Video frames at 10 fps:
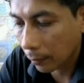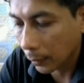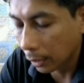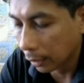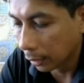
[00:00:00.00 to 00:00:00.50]

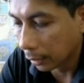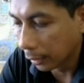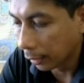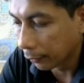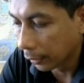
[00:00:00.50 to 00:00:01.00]

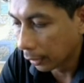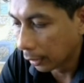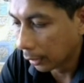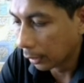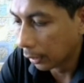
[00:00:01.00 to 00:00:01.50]

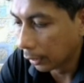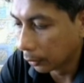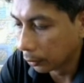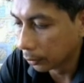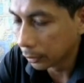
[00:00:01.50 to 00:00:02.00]

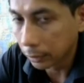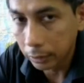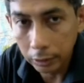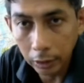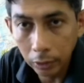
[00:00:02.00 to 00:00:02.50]
FIO
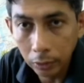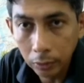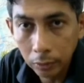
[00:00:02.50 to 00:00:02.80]
0,